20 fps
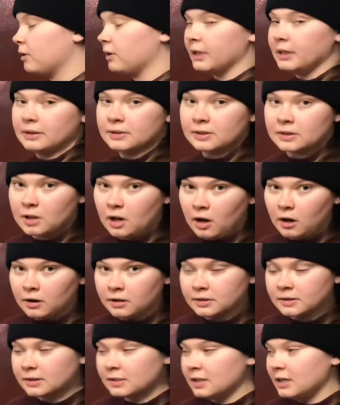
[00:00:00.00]
clean
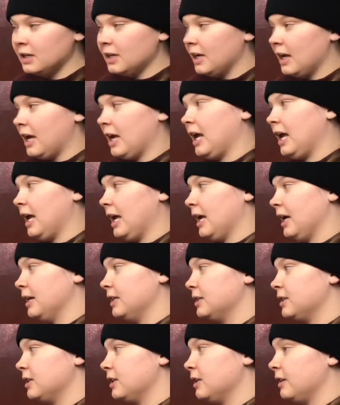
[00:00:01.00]
skulls,
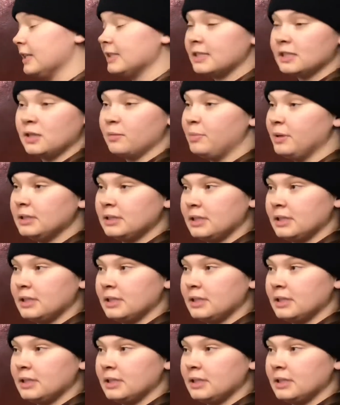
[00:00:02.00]
and this is the busy